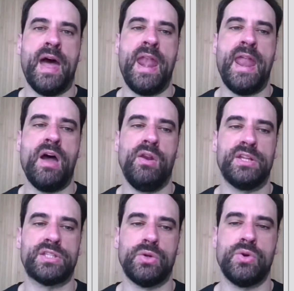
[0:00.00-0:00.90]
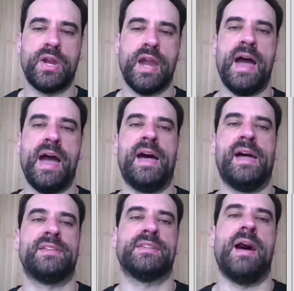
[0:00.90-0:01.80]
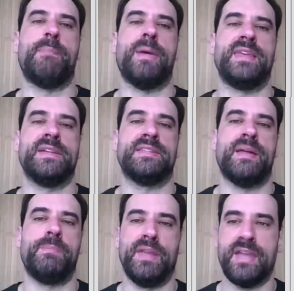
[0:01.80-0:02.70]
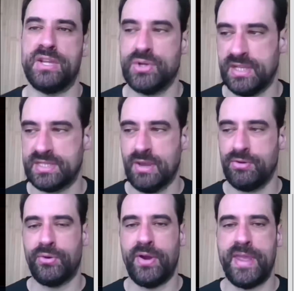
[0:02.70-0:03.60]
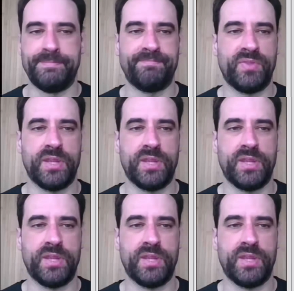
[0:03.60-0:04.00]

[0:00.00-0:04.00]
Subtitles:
And now let's look at a mandated application in South Korea.